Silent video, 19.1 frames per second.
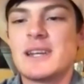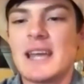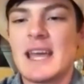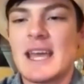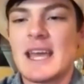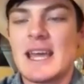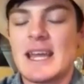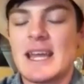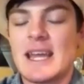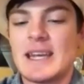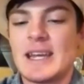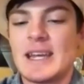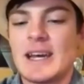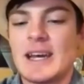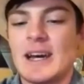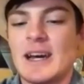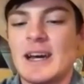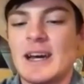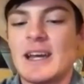And
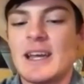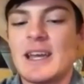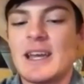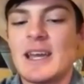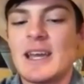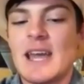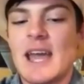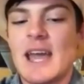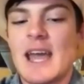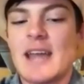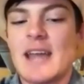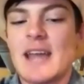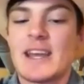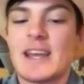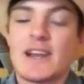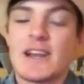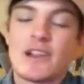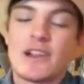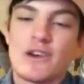
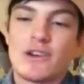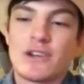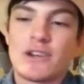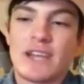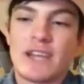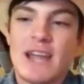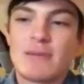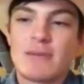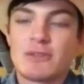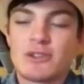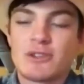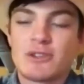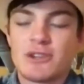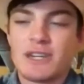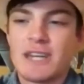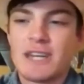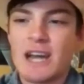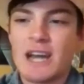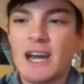then along came
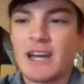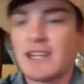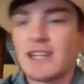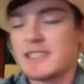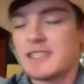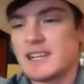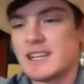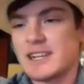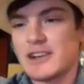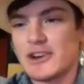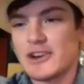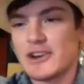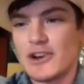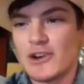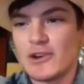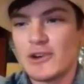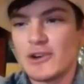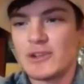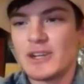Troy Dunn as I got
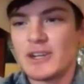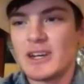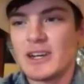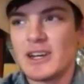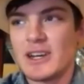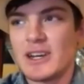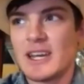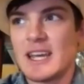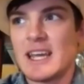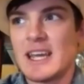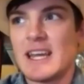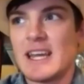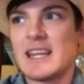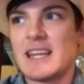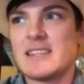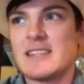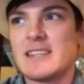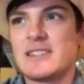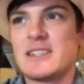older, and
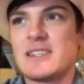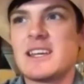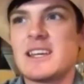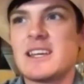he's